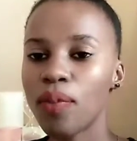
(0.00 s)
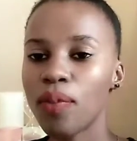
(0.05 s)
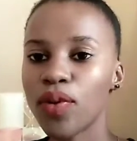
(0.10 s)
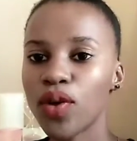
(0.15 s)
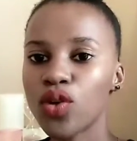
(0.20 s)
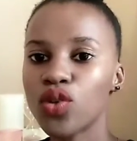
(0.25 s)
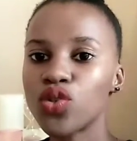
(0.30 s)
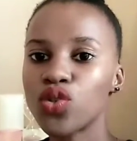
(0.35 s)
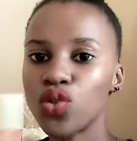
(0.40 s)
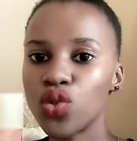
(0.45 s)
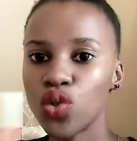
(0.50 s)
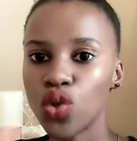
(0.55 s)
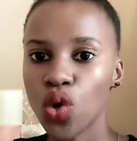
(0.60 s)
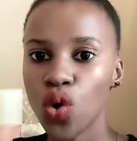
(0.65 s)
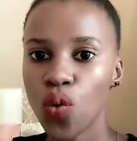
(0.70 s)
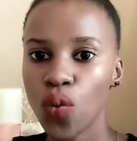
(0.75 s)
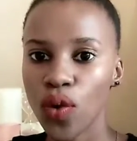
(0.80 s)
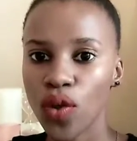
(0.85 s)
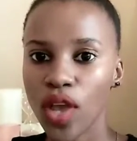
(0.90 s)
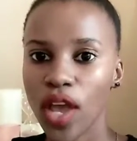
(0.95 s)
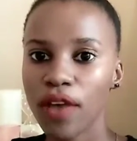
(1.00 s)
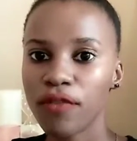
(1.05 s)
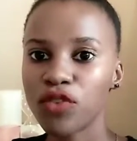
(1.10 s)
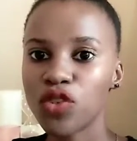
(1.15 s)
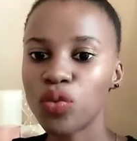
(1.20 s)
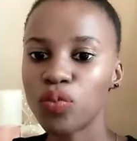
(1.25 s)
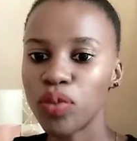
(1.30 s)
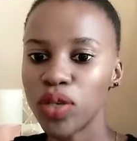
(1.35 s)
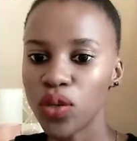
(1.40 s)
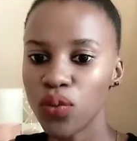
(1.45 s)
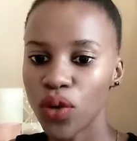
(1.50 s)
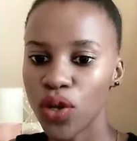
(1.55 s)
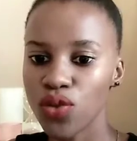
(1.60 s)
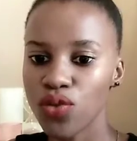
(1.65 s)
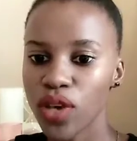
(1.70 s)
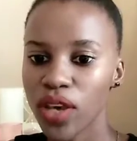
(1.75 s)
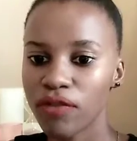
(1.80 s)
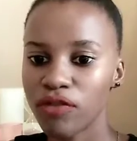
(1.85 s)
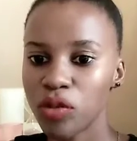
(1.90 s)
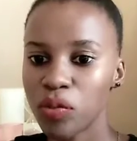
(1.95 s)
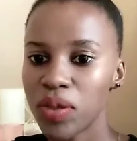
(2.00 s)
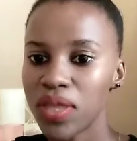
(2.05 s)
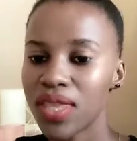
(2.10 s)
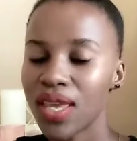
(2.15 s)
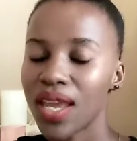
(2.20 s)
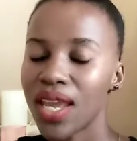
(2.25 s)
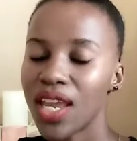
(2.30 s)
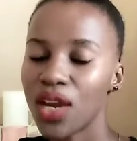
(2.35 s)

because you know where you have to be, when you have to be there,